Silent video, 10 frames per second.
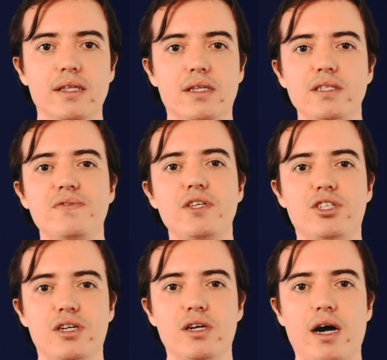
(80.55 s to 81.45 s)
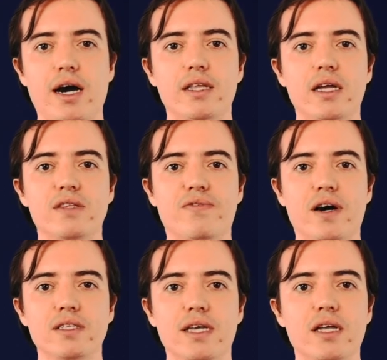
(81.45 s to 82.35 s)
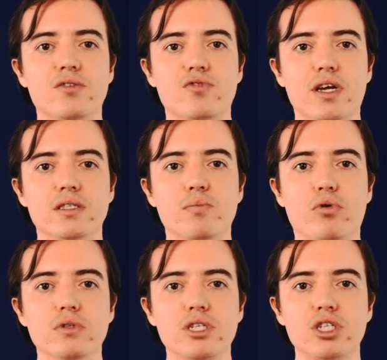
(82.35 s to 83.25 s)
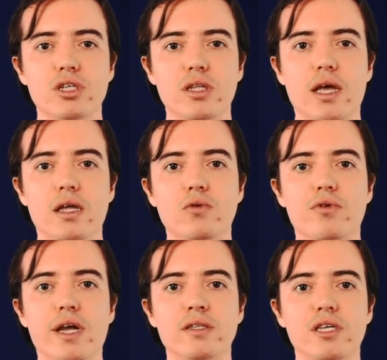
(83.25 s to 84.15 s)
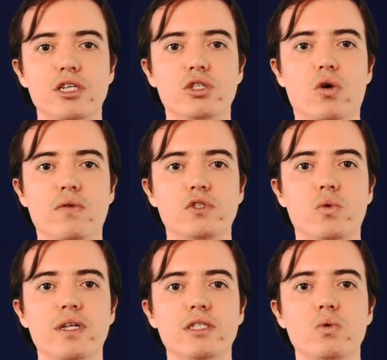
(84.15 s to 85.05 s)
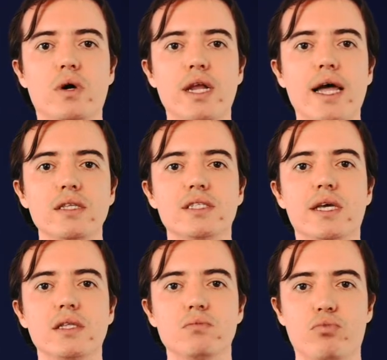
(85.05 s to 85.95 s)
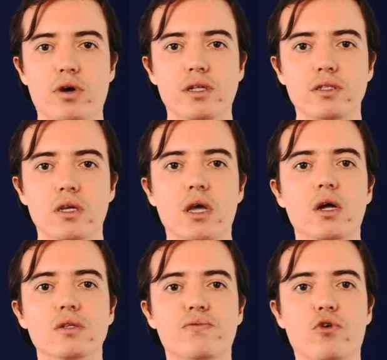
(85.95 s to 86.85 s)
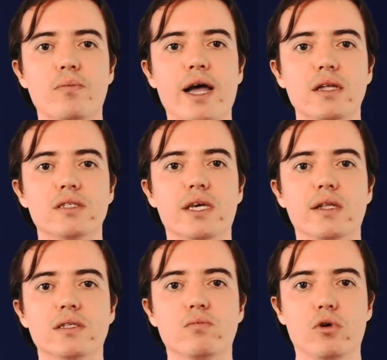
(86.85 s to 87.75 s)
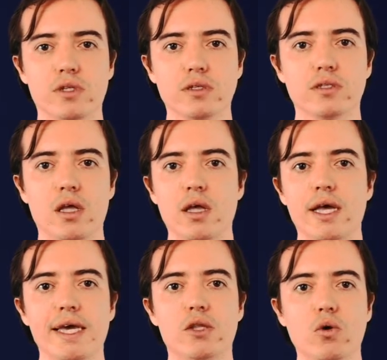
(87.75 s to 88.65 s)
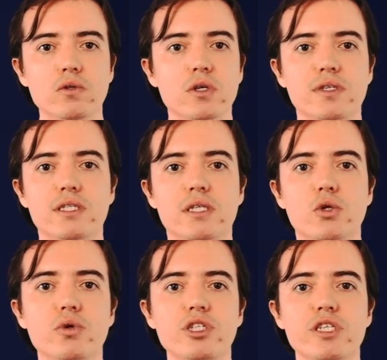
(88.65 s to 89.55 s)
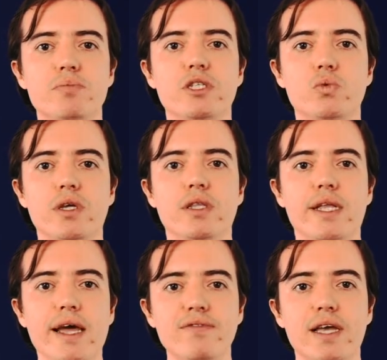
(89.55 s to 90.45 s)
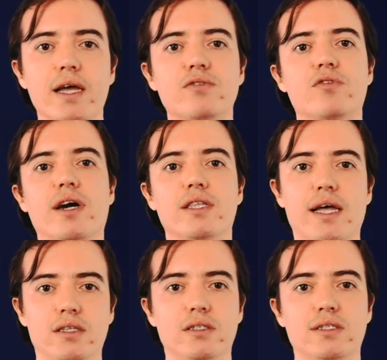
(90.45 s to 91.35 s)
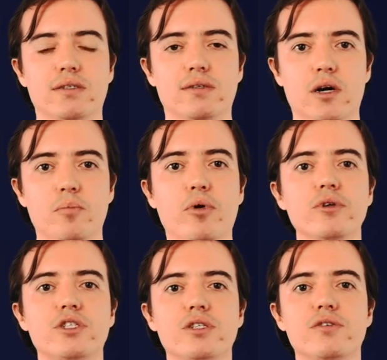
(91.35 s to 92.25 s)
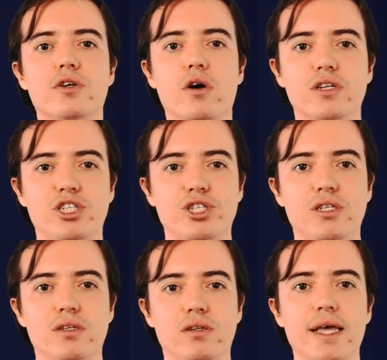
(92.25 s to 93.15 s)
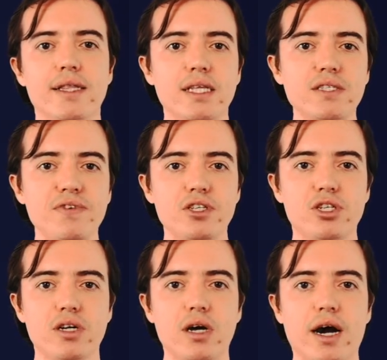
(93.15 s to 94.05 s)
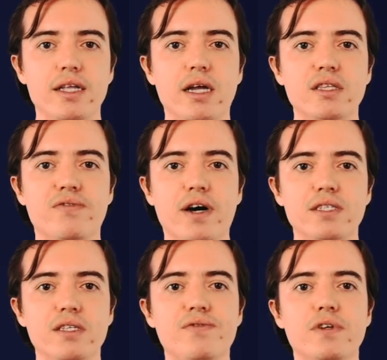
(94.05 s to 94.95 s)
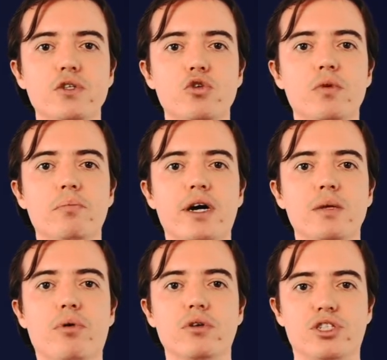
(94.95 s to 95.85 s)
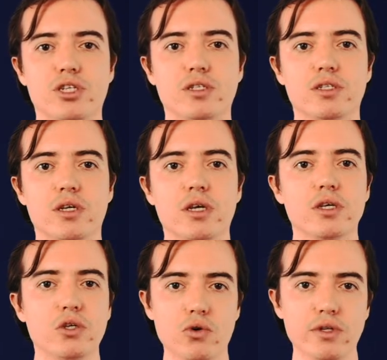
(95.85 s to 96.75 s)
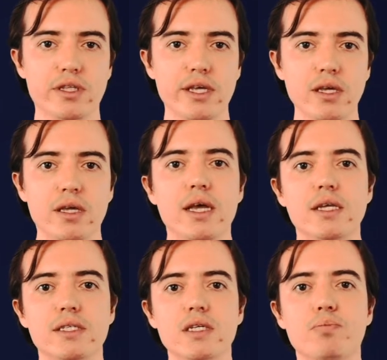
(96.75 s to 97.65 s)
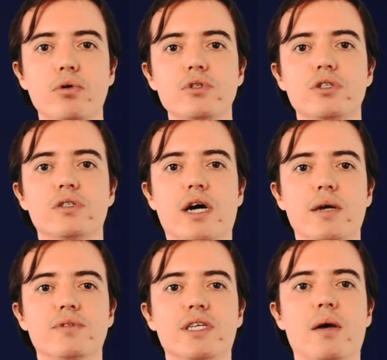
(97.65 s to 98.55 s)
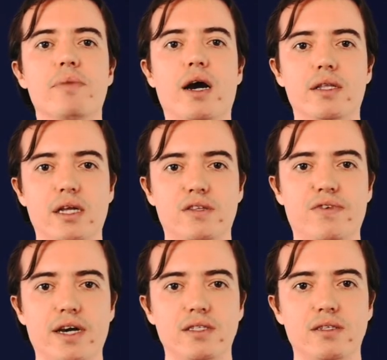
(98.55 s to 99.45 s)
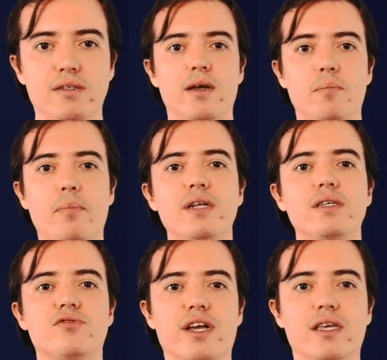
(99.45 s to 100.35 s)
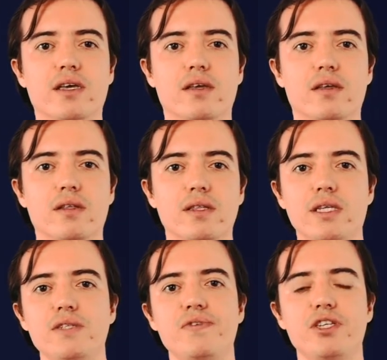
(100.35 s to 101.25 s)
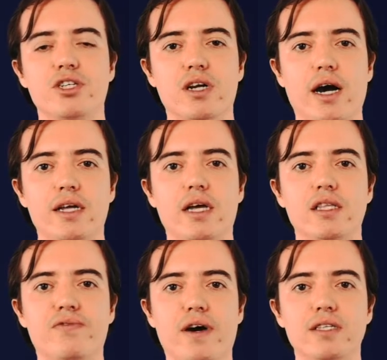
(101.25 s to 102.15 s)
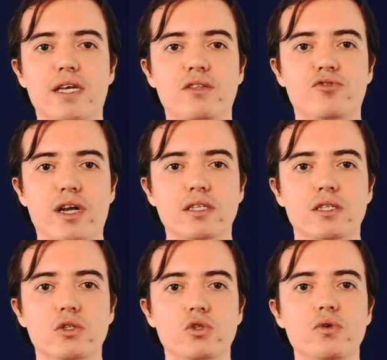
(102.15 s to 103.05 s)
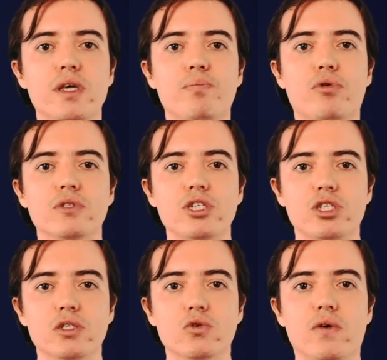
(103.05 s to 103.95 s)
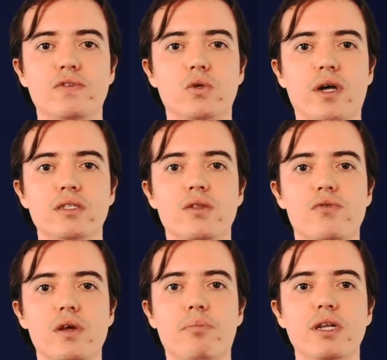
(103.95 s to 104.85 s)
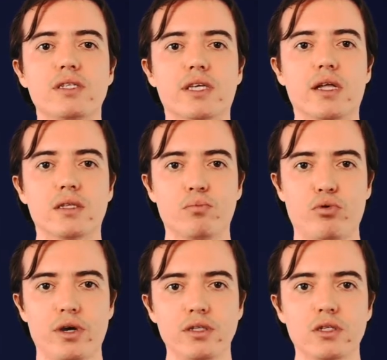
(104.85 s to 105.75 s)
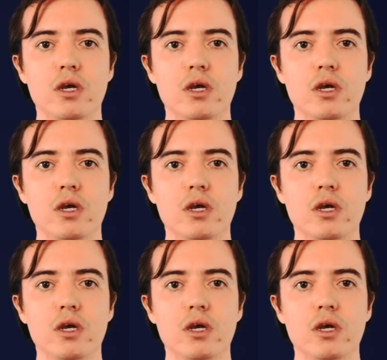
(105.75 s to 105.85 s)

This feature identifies and tracks the position and orientation of 21 hand skeleton points to form hand skeleton models. It also distinguishes between the left and the right hands. Posture recognition. This feature identifies different human body postures. Currently, 6 posture types can be identified. Body tracking. This feature identifies and tracks 2D positions of 23 body skeleton points